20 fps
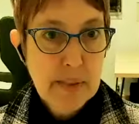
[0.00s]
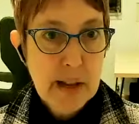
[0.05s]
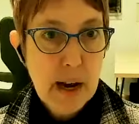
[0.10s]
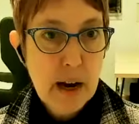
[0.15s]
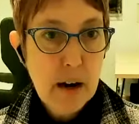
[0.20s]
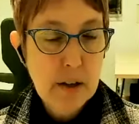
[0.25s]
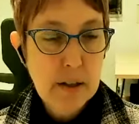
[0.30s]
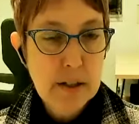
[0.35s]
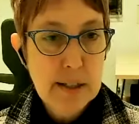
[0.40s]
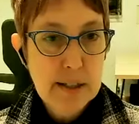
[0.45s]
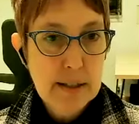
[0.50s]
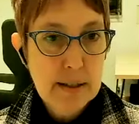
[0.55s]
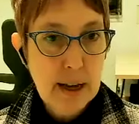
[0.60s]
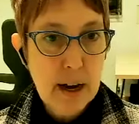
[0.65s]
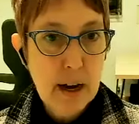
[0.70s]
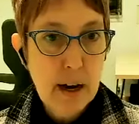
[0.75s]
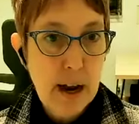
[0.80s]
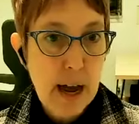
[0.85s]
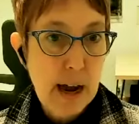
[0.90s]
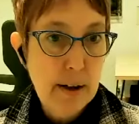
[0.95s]

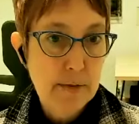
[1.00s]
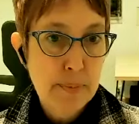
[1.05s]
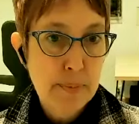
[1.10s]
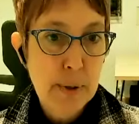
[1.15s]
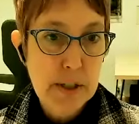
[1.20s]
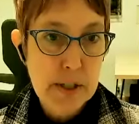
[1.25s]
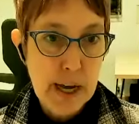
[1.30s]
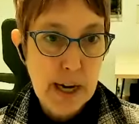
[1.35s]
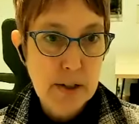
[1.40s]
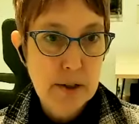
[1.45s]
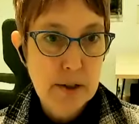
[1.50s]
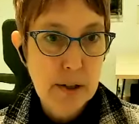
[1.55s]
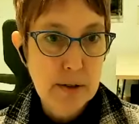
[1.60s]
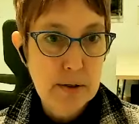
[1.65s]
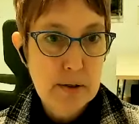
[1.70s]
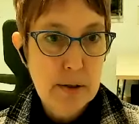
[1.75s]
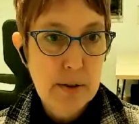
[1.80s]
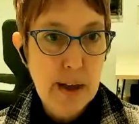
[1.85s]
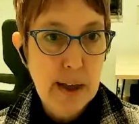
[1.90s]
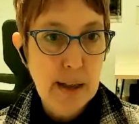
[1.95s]
I have protection,
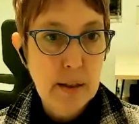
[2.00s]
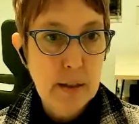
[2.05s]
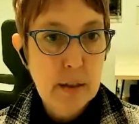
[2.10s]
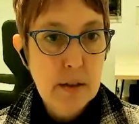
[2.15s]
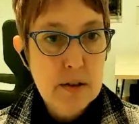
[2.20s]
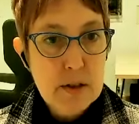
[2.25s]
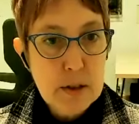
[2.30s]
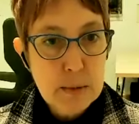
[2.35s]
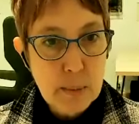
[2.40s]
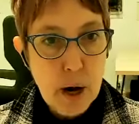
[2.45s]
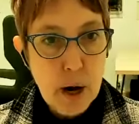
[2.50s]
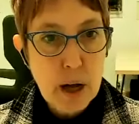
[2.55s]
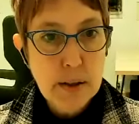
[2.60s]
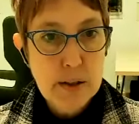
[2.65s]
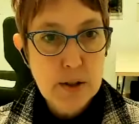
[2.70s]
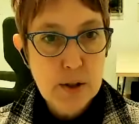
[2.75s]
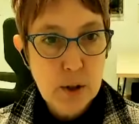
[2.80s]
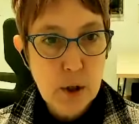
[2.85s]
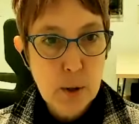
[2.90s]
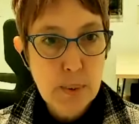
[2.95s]
so that
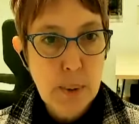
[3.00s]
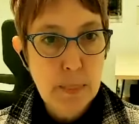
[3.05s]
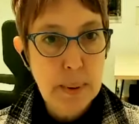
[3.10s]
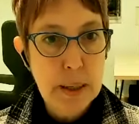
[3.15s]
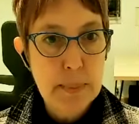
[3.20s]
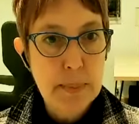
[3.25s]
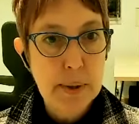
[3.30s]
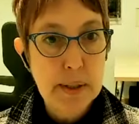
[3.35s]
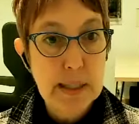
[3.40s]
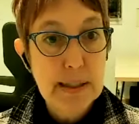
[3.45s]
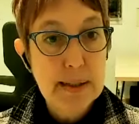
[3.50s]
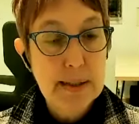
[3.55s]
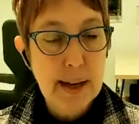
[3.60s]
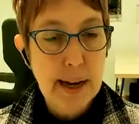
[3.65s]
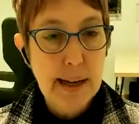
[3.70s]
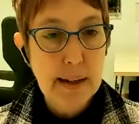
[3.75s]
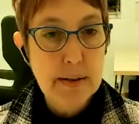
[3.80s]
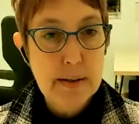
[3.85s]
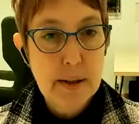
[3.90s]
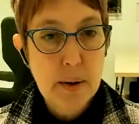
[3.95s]
smallest group of people
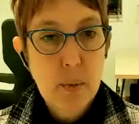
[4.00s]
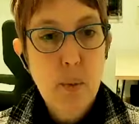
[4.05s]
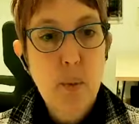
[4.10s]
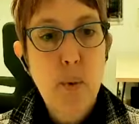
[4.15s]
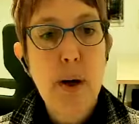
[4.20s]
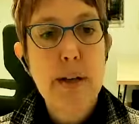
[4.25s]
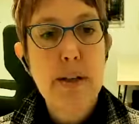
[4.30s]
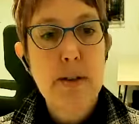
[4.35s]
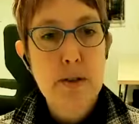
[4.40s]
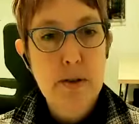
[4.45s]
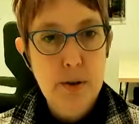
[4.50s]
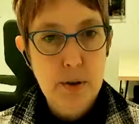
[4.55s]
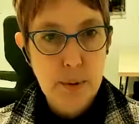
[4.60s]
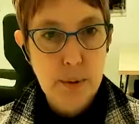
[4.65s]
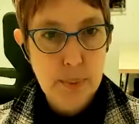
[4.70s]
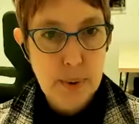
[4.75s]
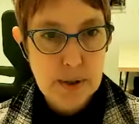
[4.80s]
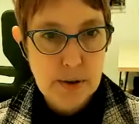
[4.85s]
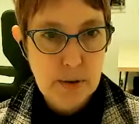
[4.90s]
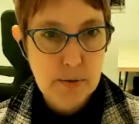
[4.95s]
decides what historic
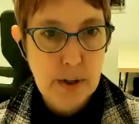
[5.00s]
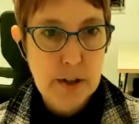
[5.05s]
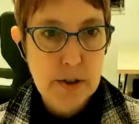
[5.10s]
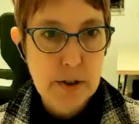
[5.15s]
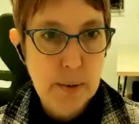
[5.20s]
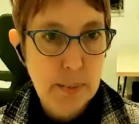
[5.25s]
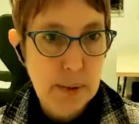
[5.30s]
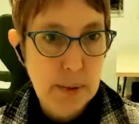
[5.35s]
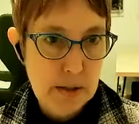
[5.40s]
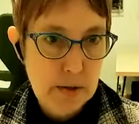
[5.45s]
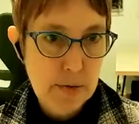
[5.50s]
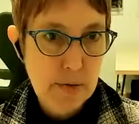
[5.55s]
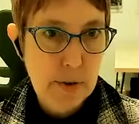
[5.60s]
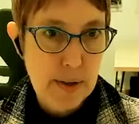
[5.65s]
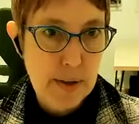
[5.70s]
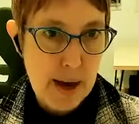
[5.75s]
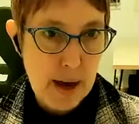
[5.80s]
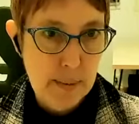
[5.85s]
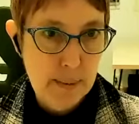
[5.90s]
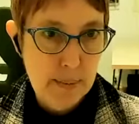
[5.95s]
preservation means for
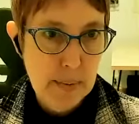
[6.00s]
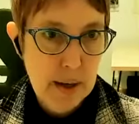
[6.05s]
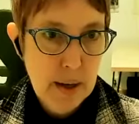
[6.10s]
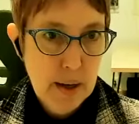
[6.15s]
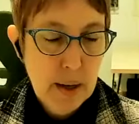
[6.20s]
them.